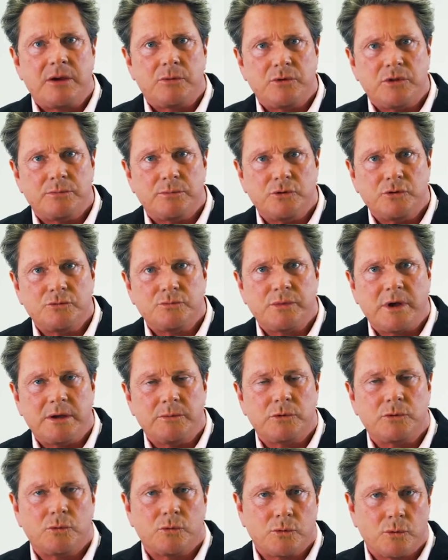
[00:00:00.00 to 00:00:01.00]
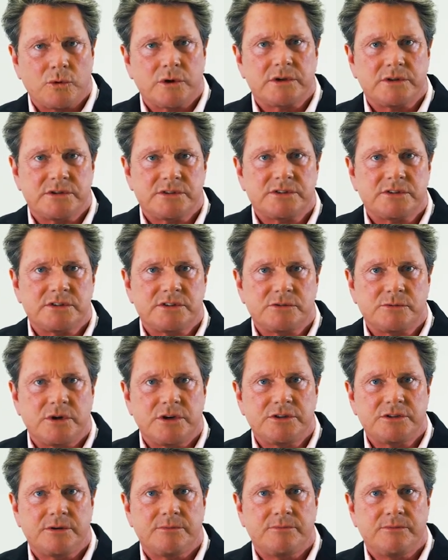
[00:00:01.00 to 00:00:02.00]
with a balloon payment will work in this
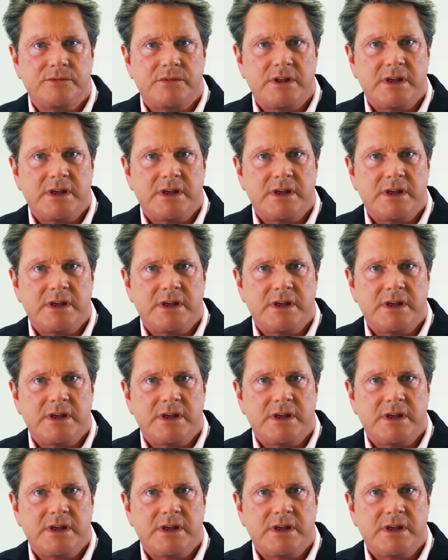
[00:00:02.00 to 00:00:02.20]
situation.